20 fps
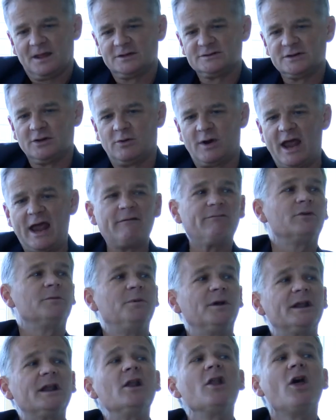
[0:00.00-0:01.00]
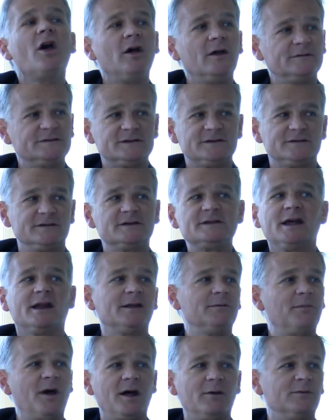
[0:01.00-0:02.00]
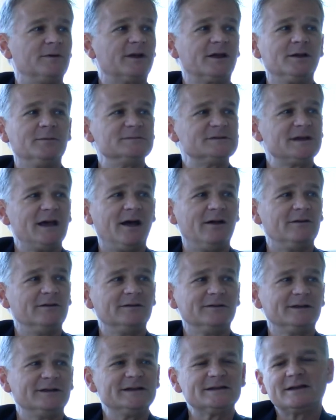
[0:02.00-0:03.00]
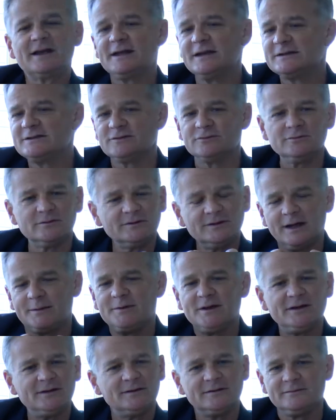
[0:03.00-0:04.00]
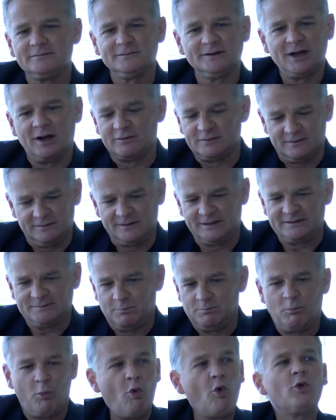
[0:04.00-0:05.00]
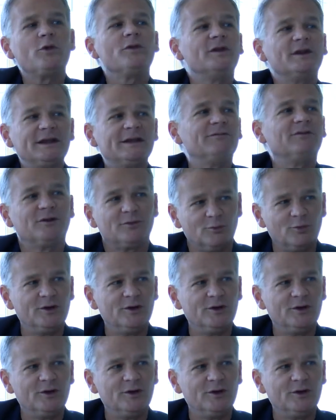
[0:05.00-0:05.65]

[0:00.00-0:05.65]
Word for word: So everybody loves the teddy bot when it comes out. These kids are, I mean, you know, it's more than even a